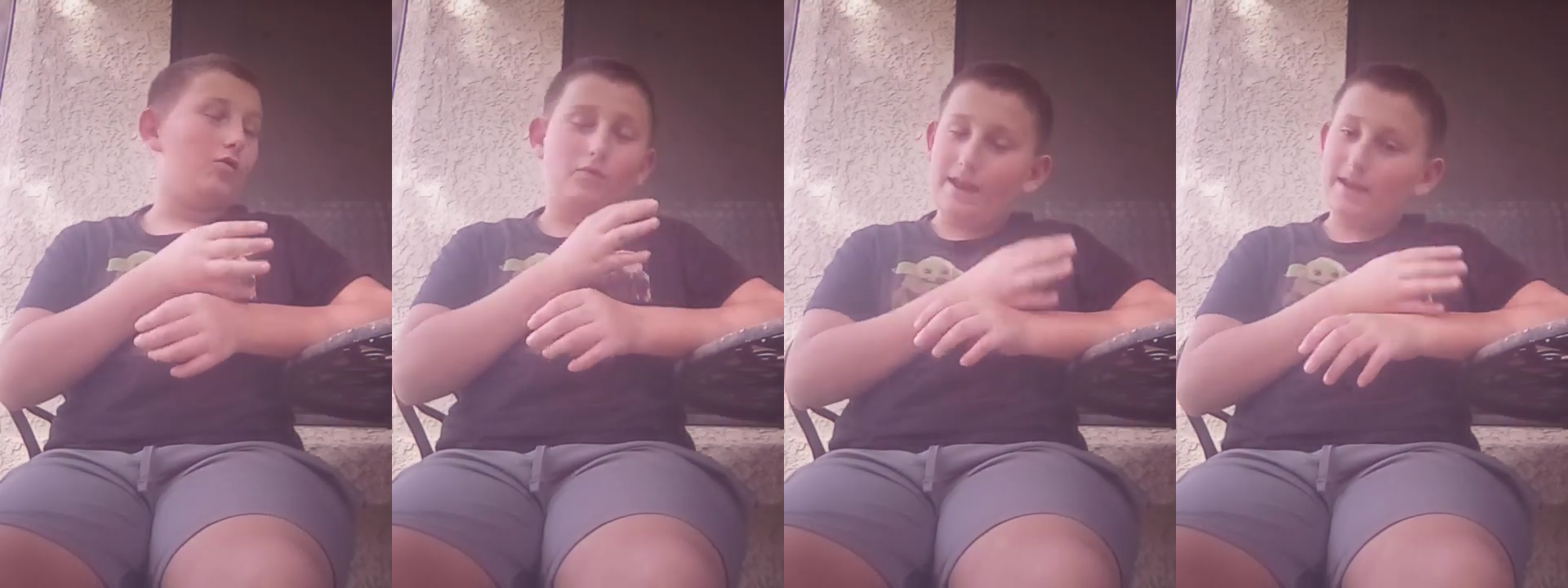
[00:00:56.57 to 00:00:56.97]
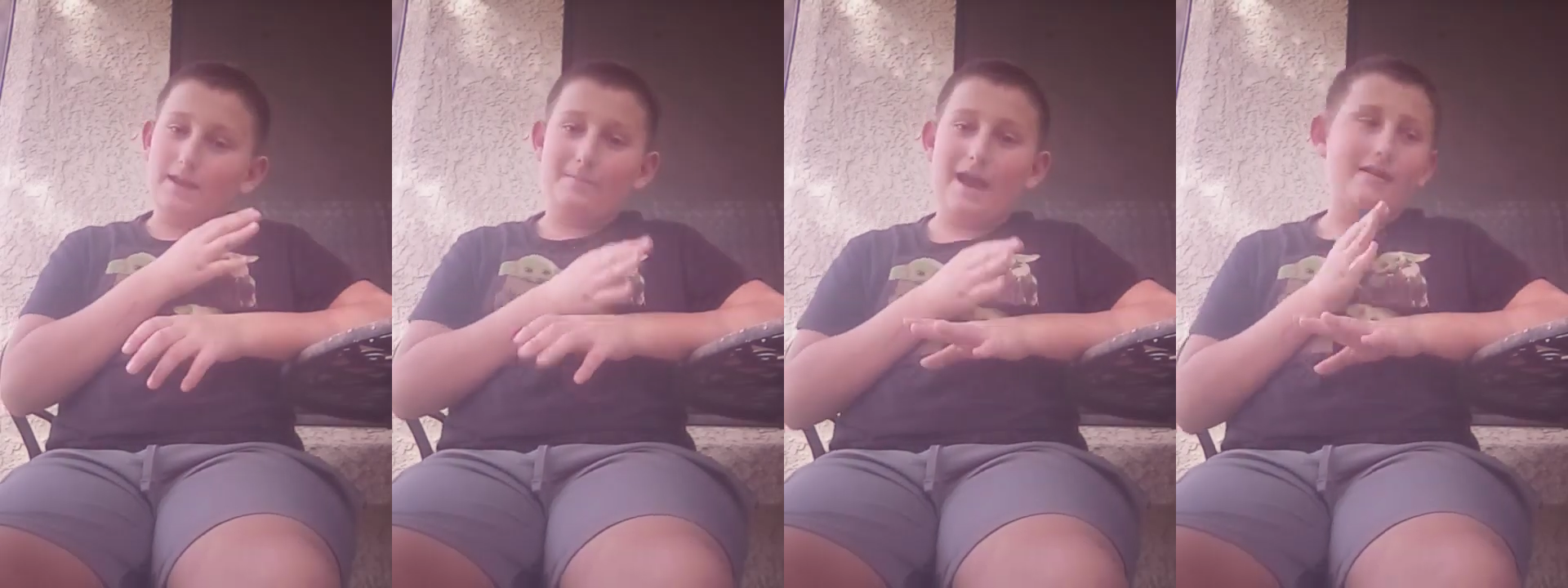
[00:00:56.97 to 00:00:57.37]

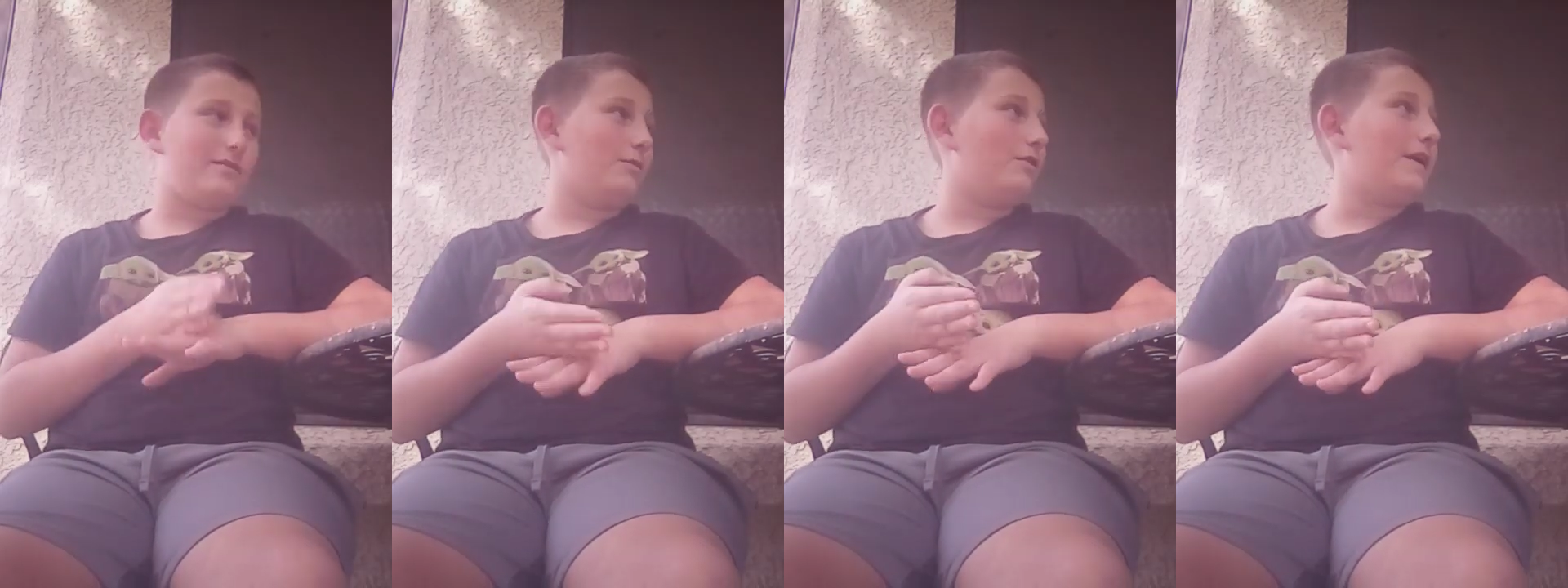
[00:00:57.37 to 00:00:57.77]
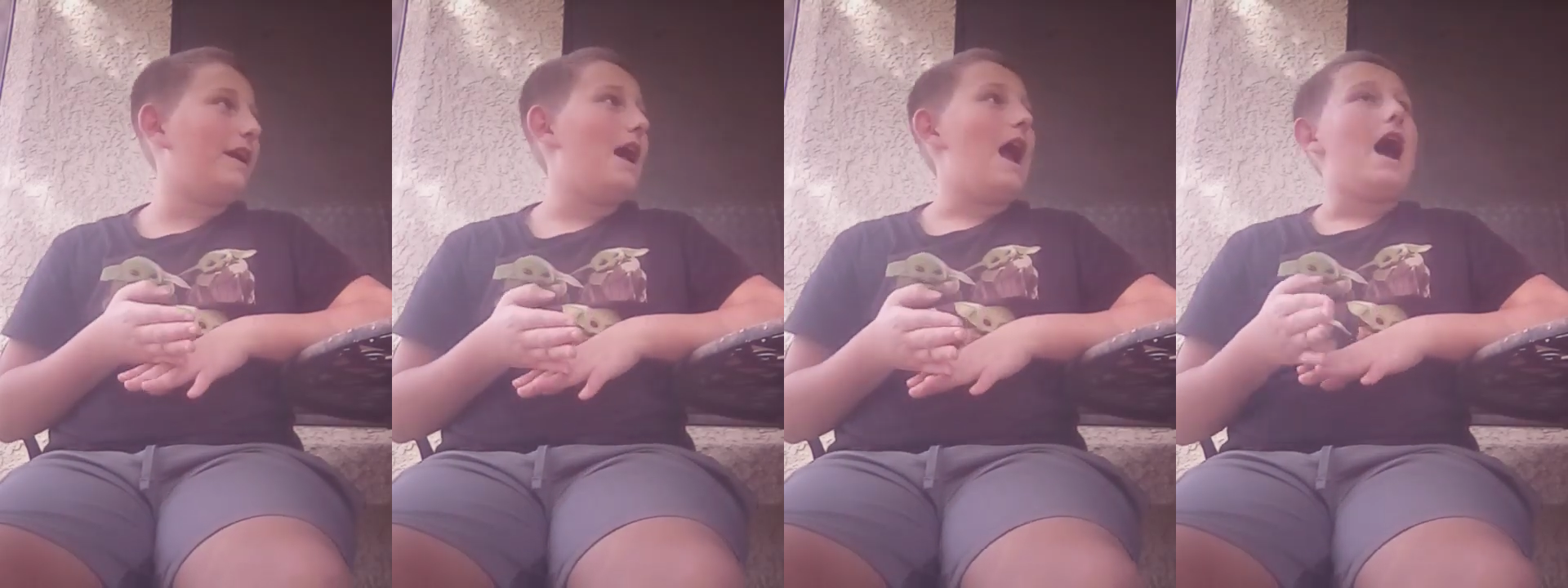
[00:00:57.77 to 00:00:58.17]
Rankin Bass
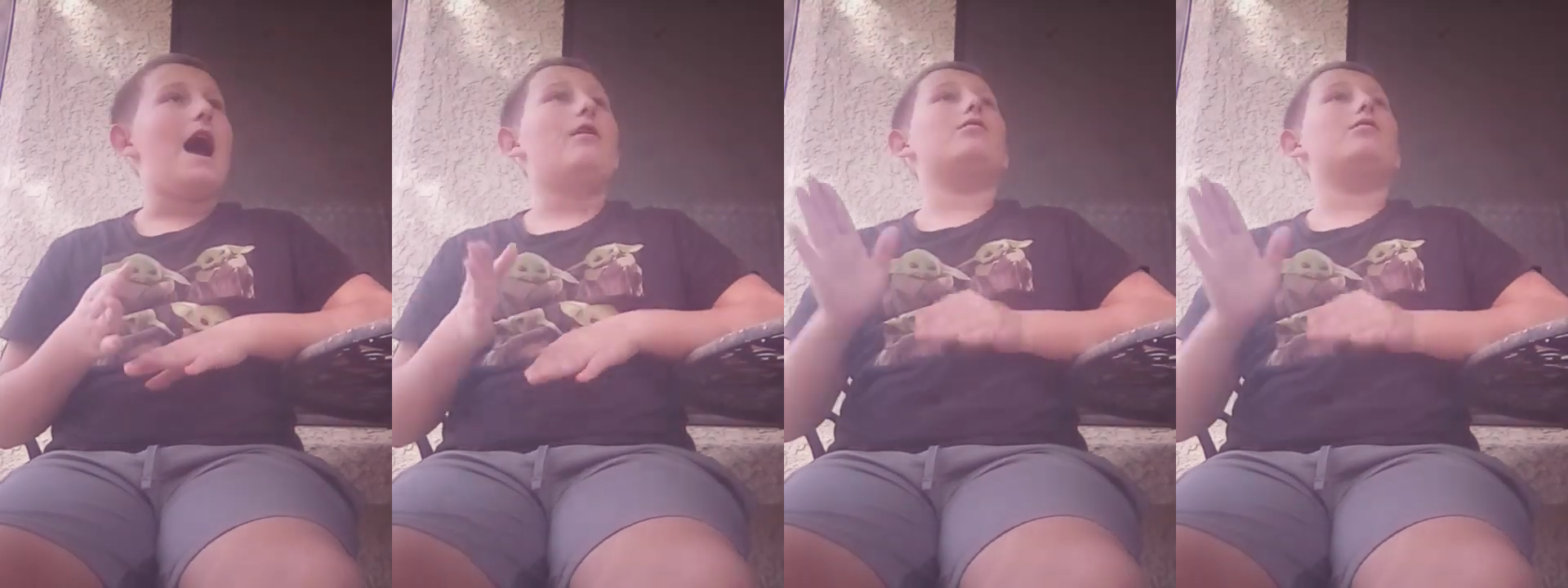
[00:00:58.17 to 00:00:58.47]
movie. I